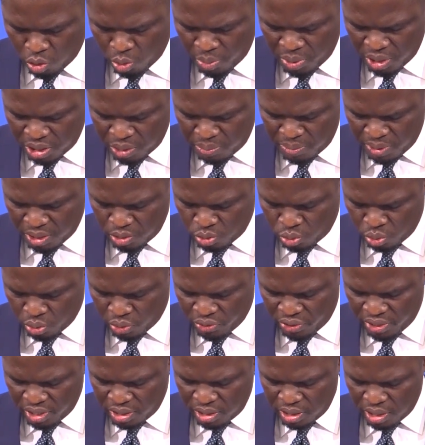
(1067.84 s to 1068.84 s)
commitment to
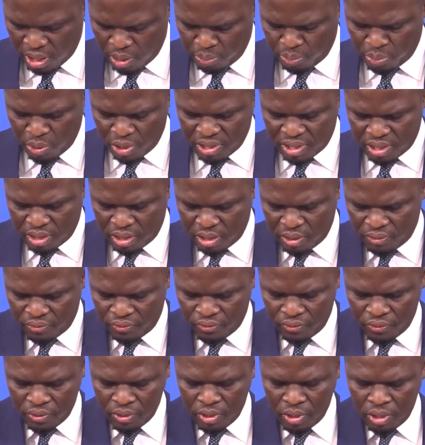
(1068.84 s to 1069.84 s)
creating a positive
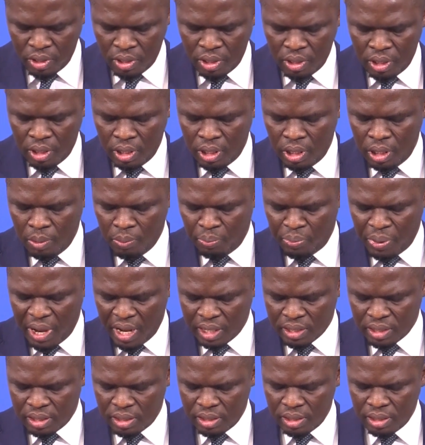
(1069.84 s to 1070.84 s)

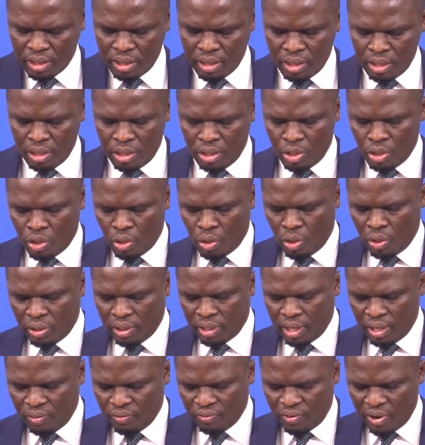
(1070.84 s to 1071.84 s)
impact on
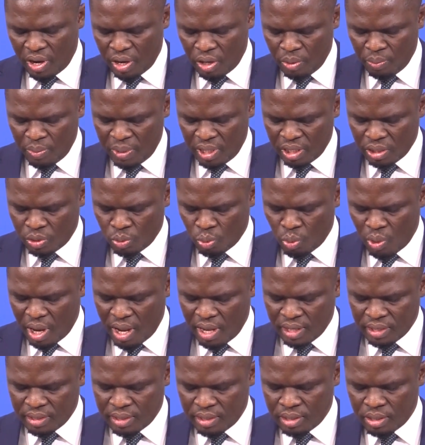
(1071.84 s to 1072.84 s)
the environment
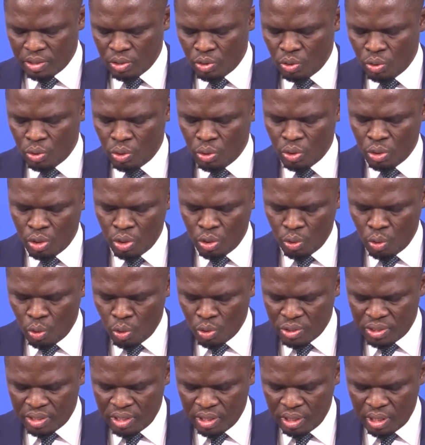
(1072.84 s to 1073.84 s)
whilst
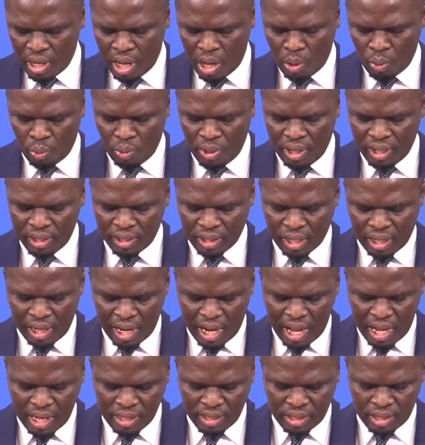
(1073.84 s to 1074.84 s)
hosting a
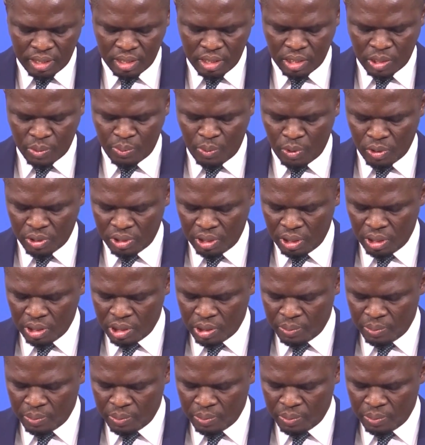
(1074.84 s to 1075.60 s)
world-class sporting